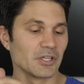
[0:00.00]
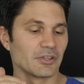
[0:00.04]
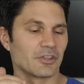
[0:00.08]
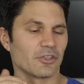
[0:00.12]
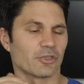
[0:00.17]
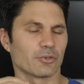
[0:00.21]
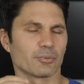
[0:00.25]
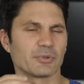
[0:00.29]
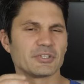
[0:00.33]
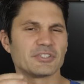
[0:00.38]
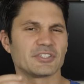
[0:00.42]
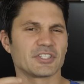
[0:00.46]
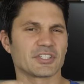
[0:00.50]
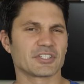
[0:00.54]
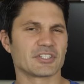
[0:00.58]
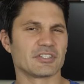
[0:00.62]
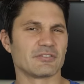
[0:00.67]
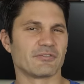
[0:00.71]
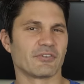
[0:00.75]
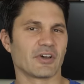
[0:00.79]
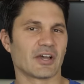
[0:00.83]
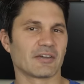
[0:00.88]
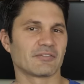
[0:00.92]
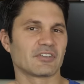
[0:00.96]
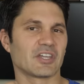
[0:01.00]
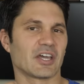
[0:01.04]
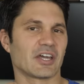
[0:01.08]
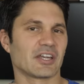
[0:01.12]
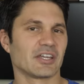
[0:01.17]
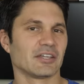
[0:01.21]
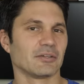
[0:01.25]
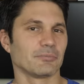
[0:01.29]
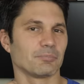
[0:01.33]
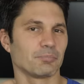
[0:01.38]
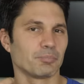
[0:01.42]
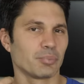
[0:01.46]
the 365
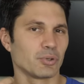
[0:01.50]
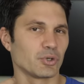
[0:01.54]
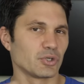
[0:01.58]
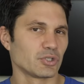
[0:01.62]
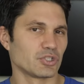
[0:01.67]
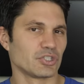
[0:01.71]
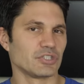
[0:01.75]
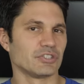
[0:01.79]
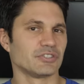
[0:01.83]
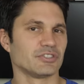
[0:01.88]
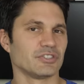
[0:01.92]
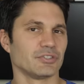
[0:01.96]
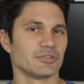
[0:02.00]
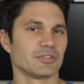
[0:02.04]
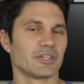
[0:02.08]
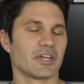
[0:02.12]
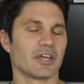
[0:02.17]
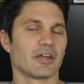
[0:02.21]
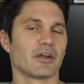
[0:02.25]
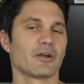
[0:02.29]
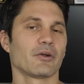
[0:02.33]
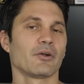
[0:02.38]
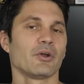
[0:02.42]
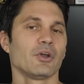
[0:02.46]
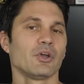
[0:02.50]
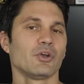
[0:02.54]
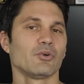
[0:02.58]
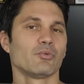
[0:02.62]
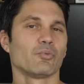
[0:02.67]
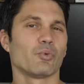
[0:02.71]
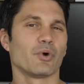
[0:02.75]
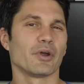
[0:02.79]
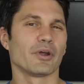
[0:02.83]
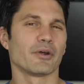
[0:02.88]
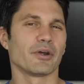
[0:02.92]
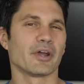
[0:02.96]
kind of pushes you there,
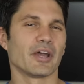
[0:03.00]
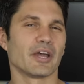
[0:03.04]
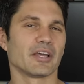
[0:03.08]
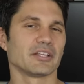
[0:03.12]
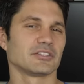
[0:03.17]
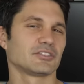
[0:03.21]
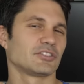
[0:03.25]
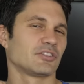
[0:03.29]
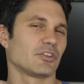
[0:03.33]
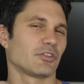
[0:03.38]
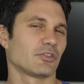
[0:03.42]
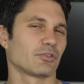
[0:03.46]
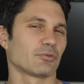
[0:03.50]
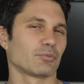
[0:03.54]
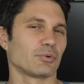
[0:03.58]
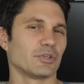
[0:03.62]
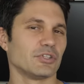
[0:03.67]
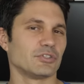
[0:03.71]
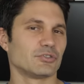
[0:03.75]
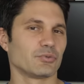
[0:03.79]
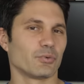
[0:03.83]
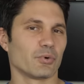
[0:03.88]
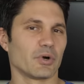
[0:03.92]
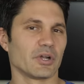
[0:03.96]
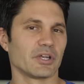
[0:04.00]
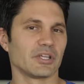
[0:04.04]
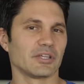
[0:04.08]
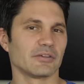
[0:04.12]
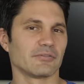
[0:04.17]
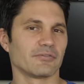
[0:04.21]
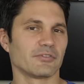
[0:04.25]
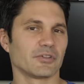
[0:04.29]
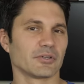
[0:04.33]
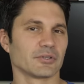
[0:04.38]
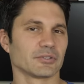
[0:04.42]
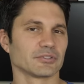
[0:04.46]
whereas the 320,
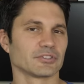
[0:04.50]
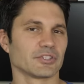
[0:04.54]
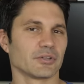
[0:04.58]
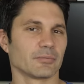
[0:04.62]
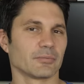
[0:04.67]
it feels